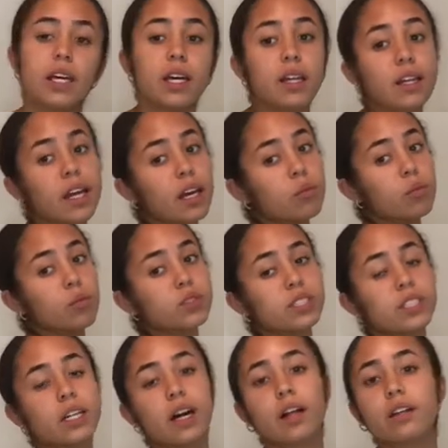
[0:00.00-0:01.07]
and like
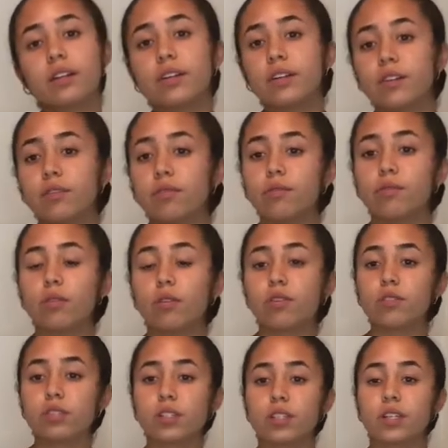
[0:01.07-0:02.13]
multicolored
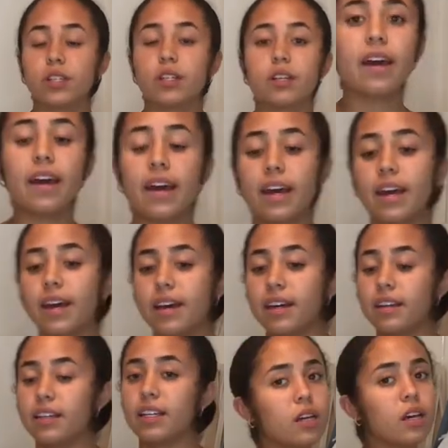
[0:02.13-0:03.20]
floral skirt
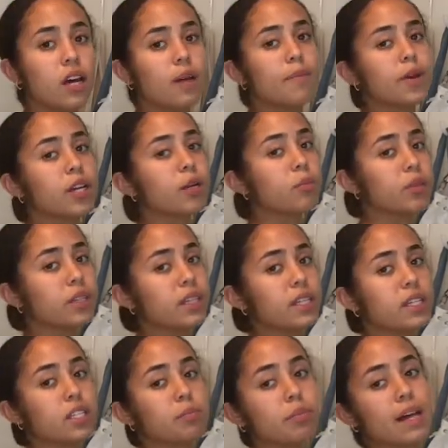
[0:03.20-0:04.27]
and with
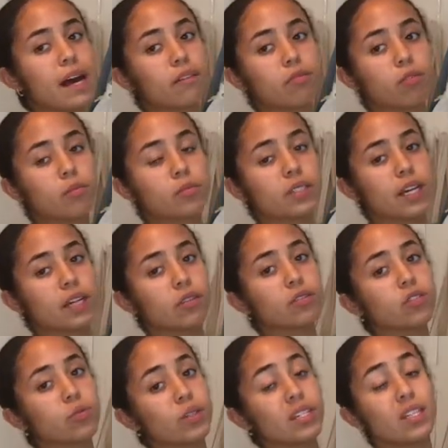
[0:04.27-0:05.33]
these platform
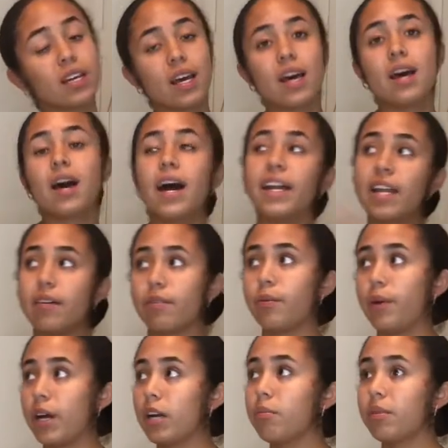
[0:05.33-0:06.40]
sandals, which I never
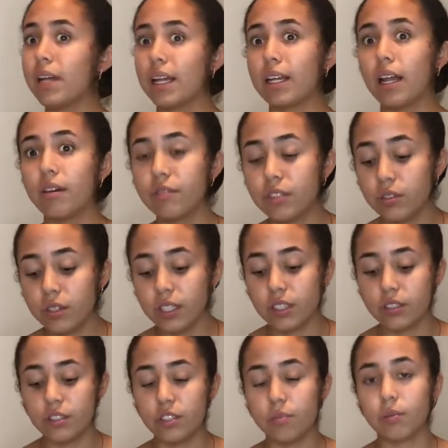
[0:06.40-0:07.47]
wear, but I love to because
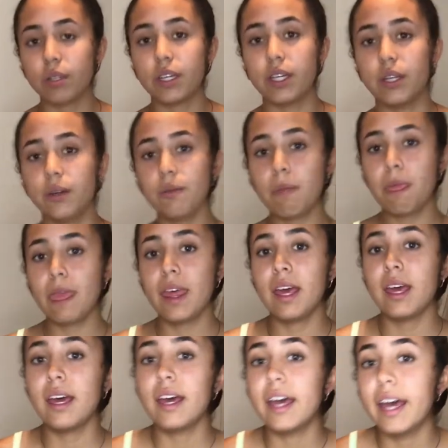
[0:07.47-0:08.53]
they're super cute.
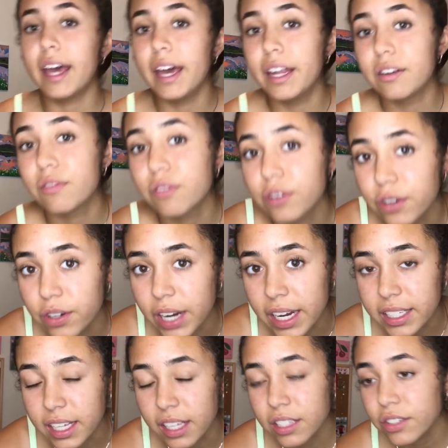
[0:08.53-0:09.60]
And for
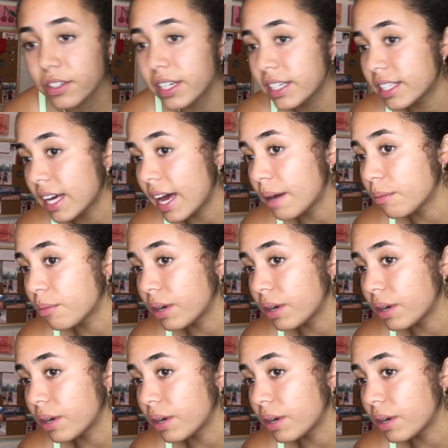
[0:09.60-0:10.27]
accessories, I'm